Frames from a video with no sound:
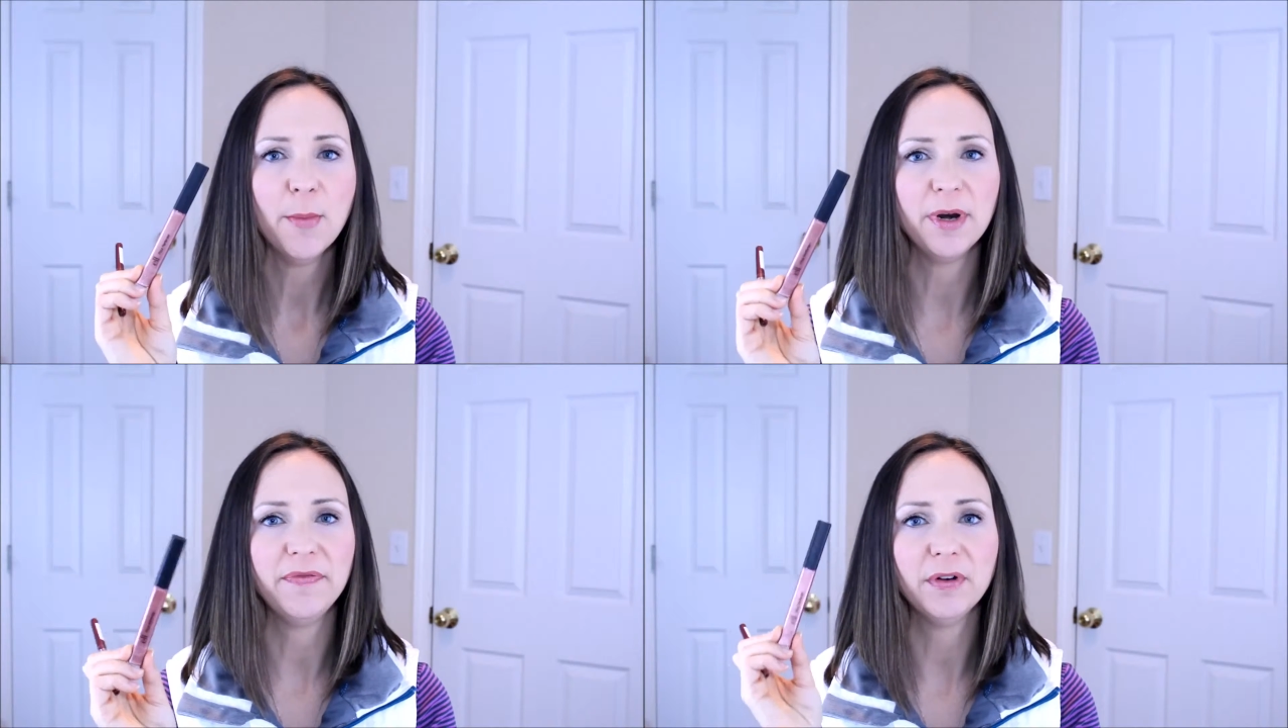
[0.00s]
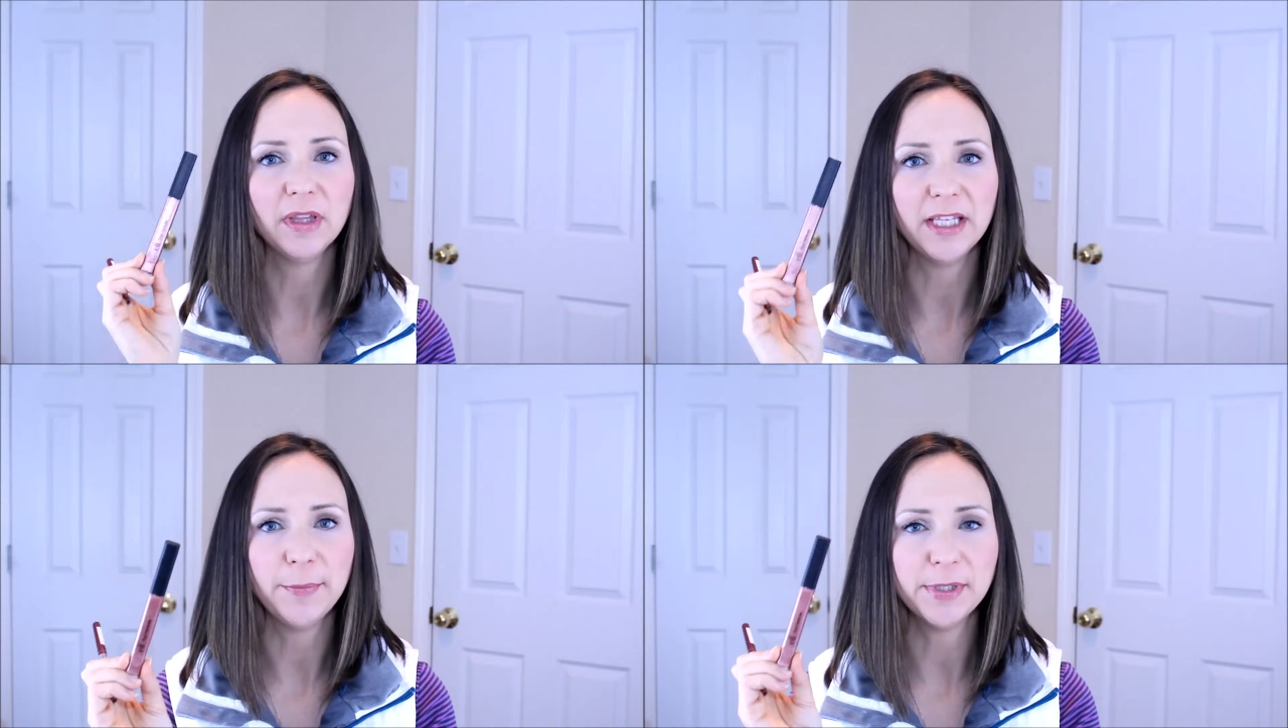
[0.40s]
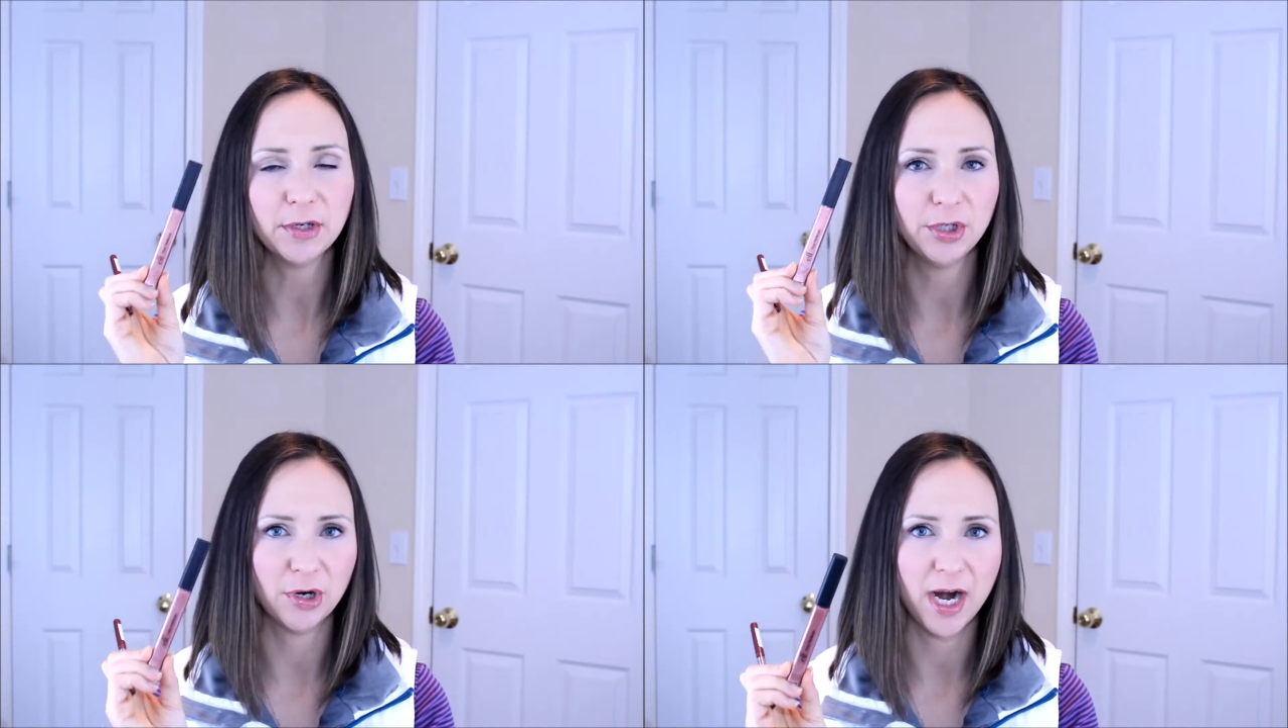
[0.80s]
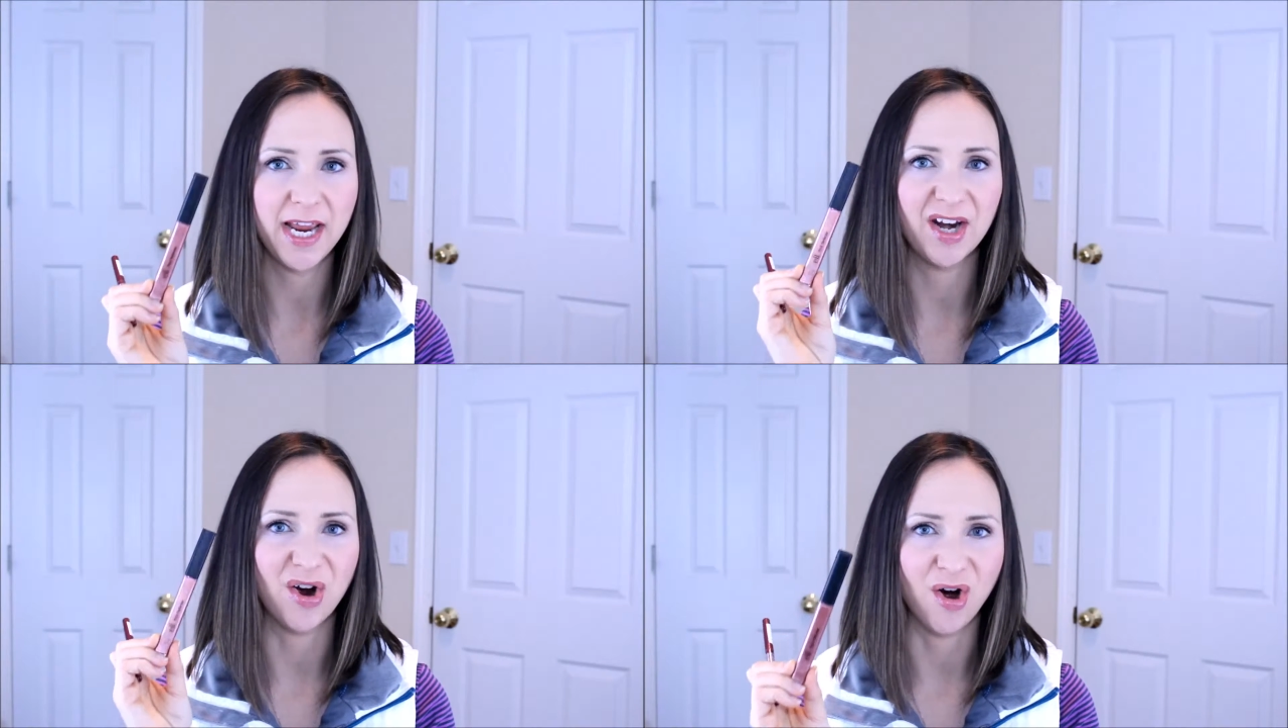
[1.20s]
But if your lips are
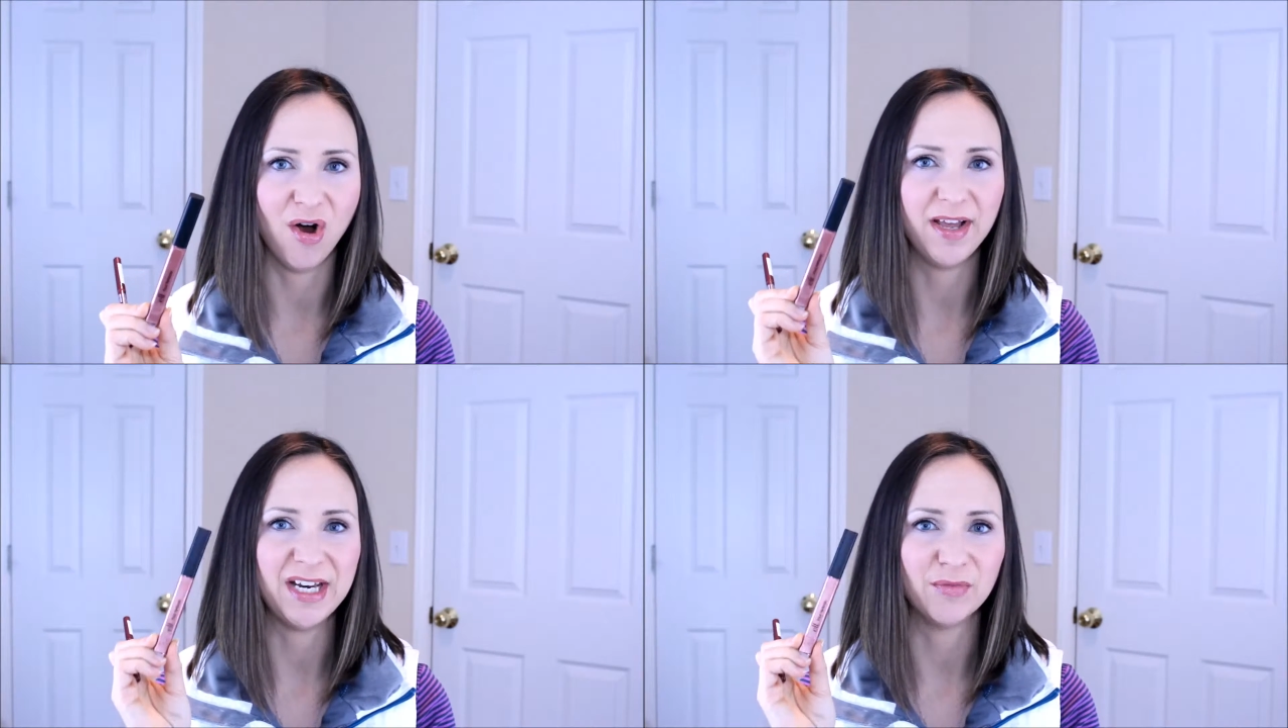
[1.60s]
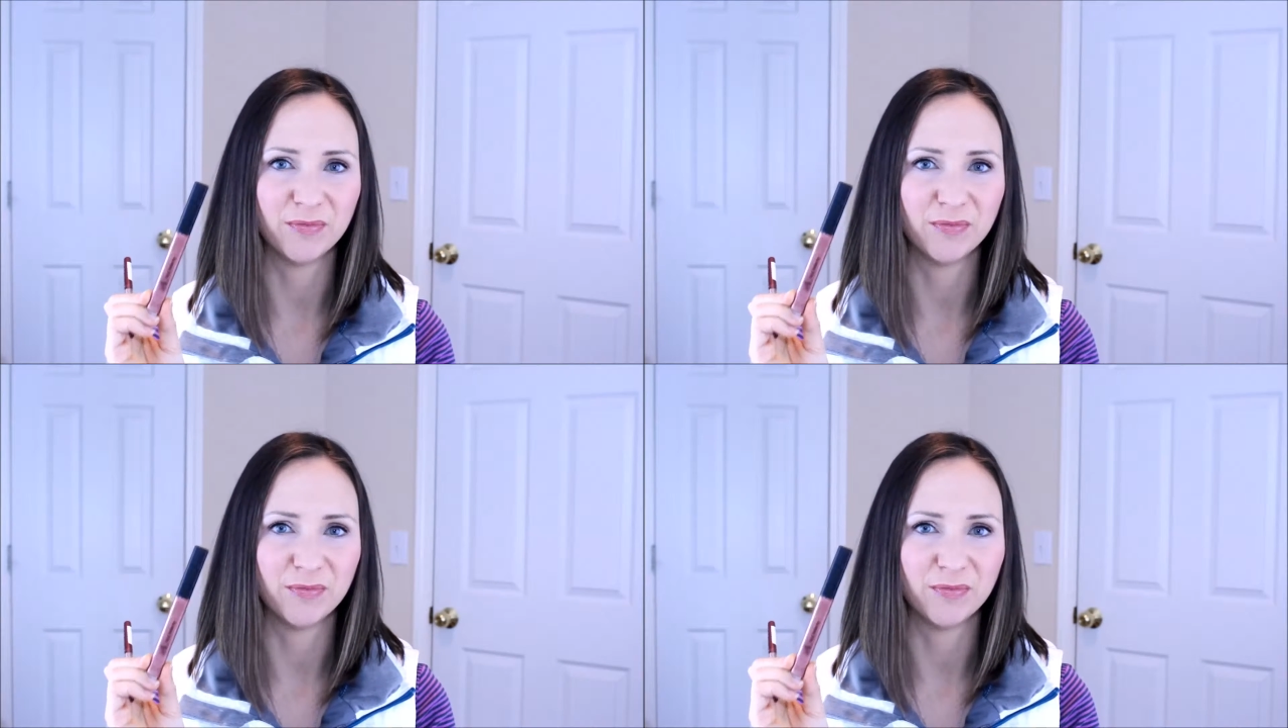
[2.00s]
dry at all, it